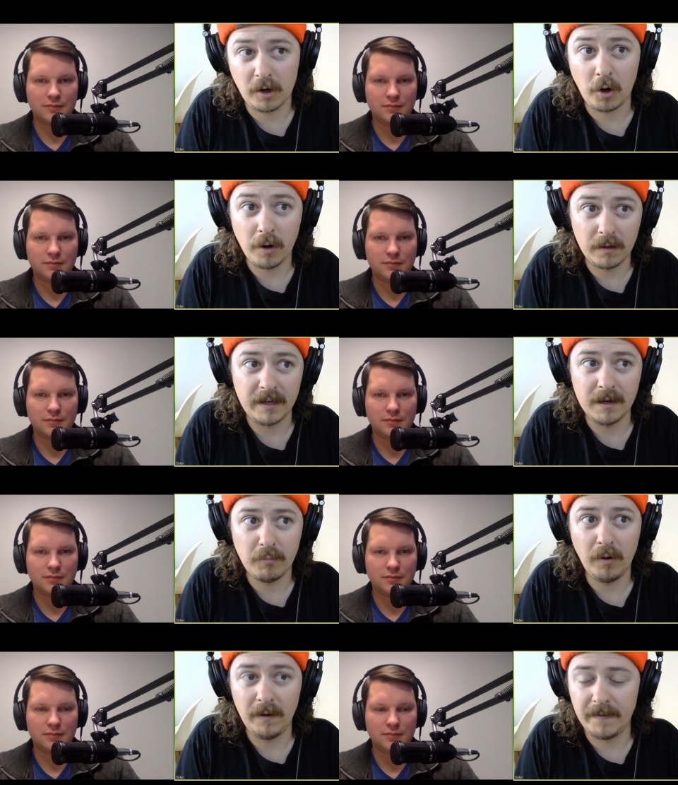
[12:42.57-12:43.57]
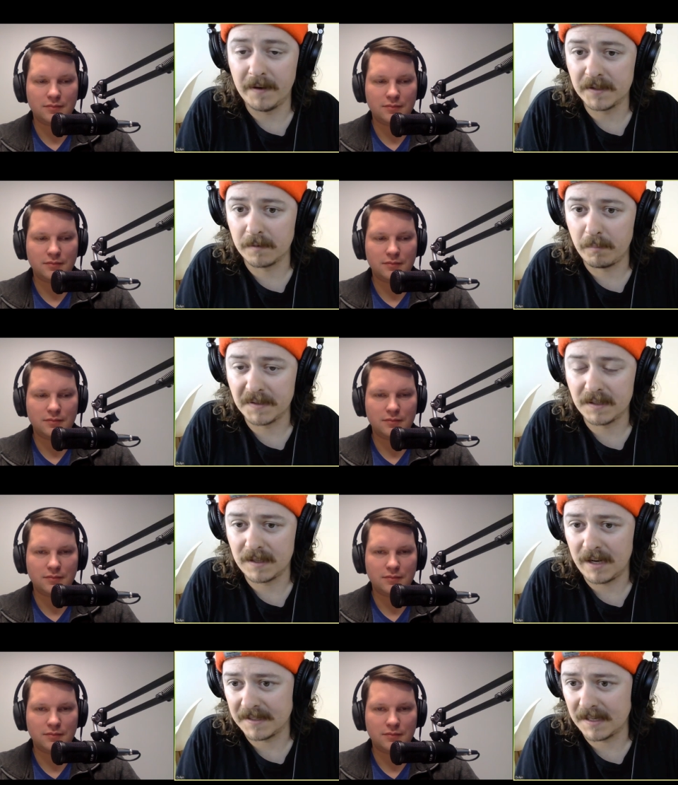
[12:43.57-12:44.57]
Speaker 1: currently in Portland, there's a business
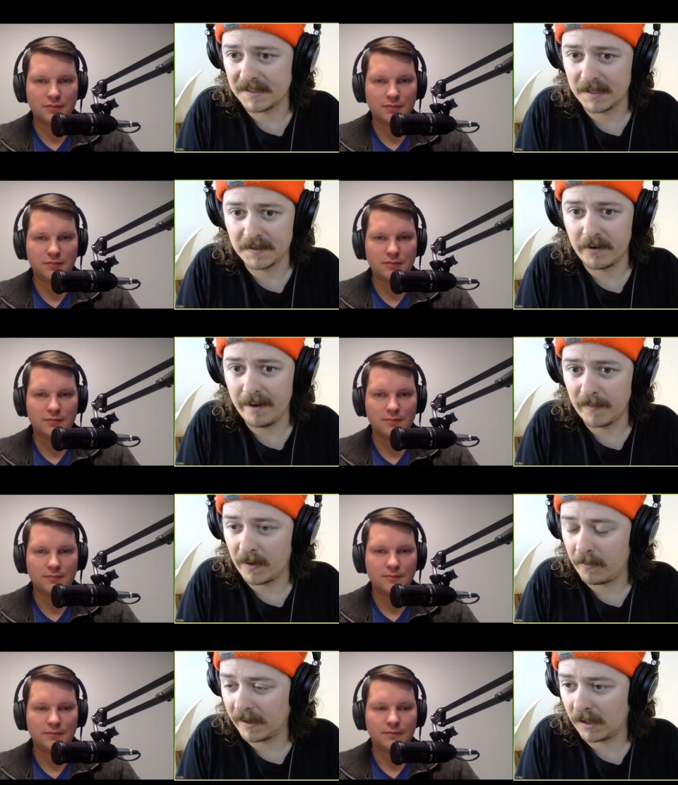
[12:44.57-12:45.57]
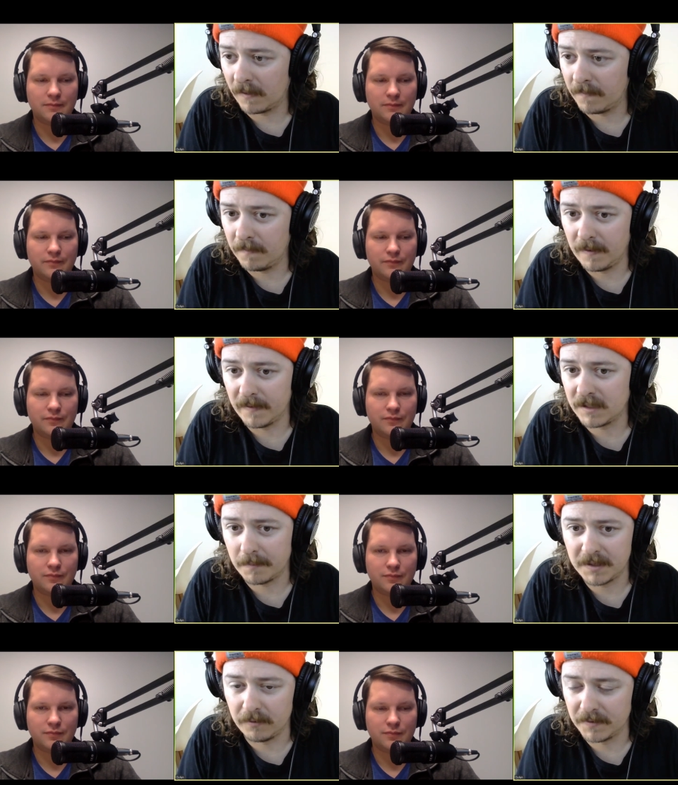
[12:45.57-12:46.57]
that has that set as their name and they're ranking in, in the
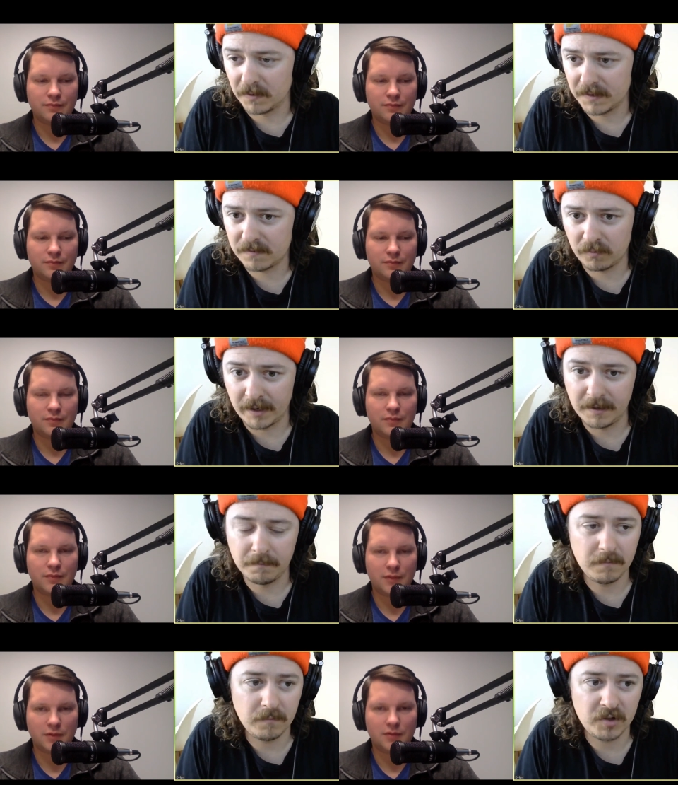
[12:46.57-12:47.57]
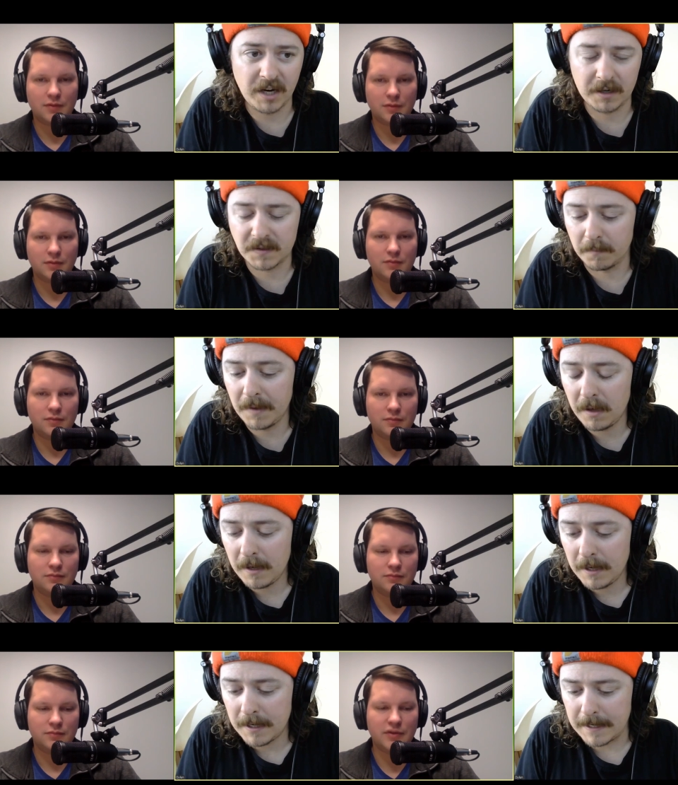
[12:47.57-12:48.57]
top 10 results when I check. So
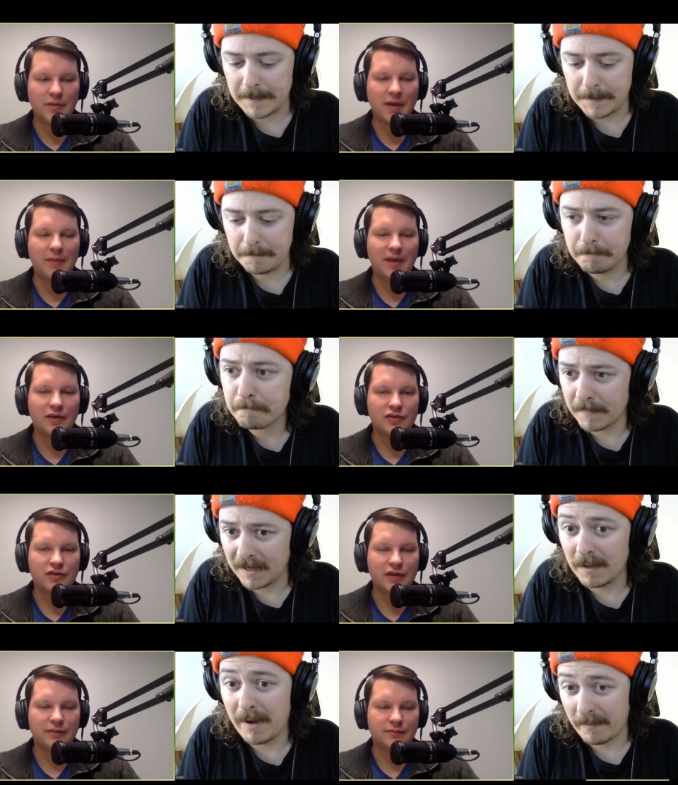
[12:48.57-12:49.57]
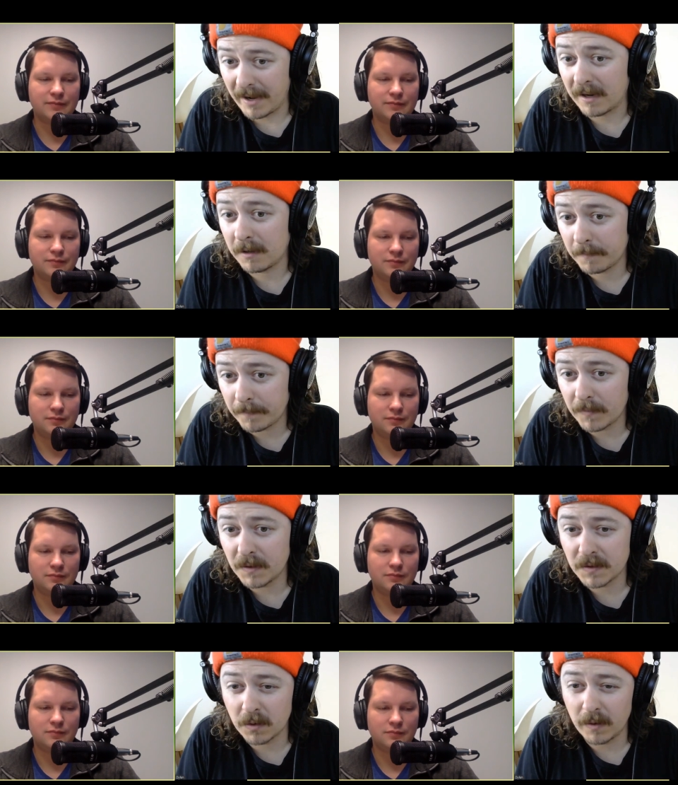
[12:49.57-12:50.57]
Speaker 2: in the map um, pack, you're saying? In the map
Speaker 1: pack.
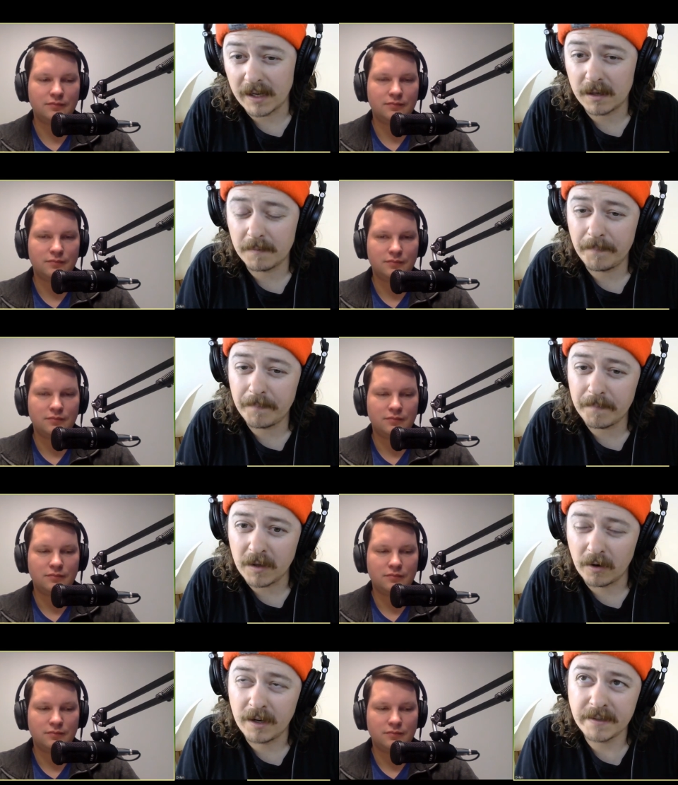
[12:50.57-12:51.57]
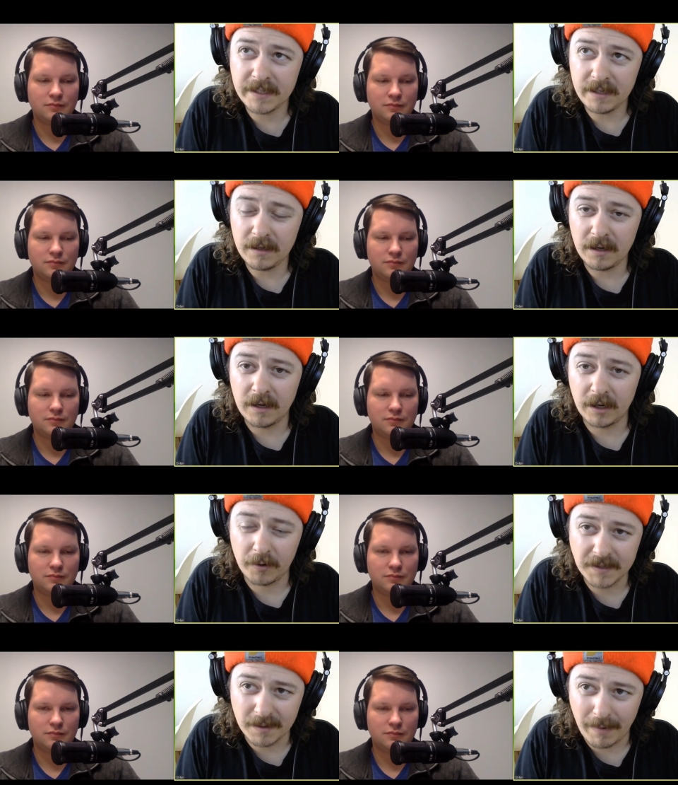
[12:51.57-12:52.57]
So like you're going to see an
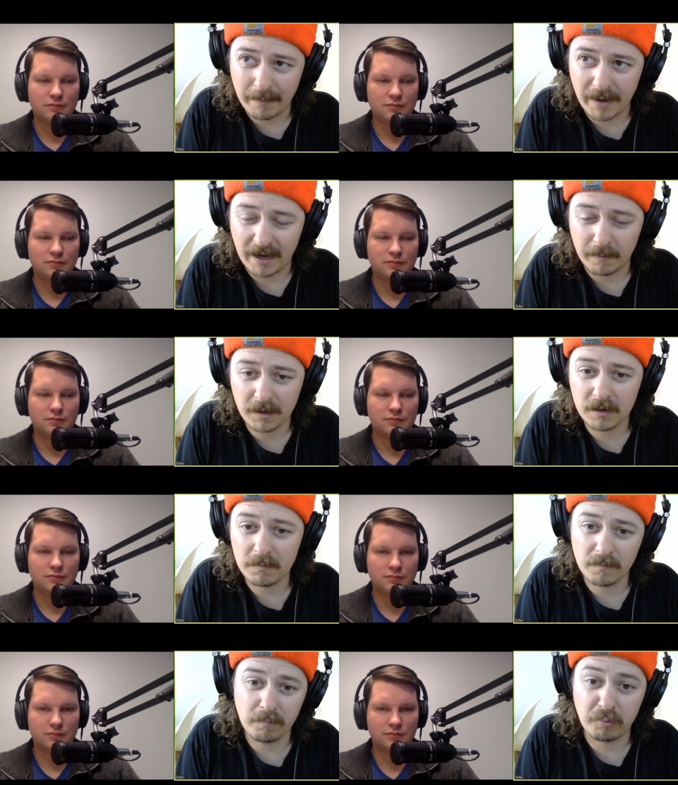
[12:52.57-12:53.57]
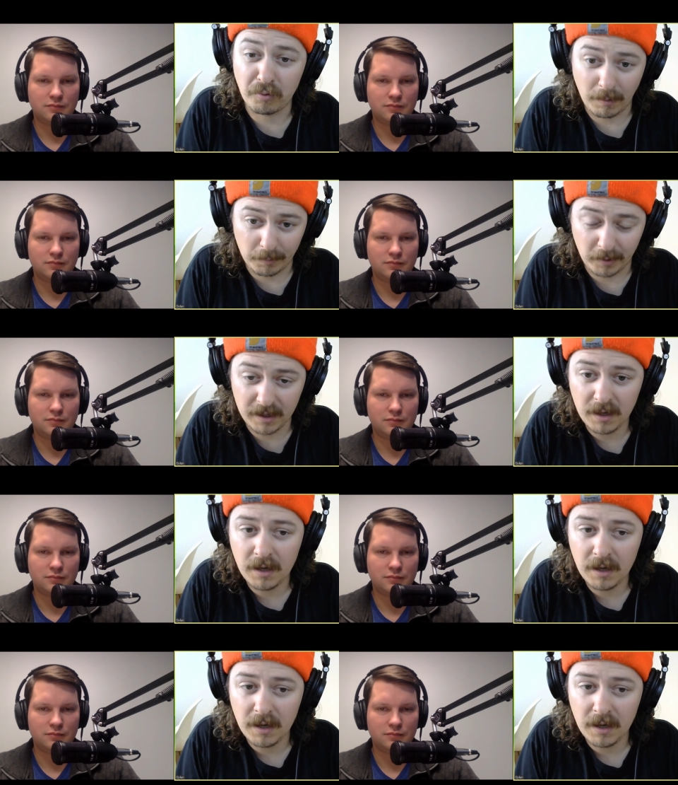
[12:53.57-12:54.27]
increase in map pack probably.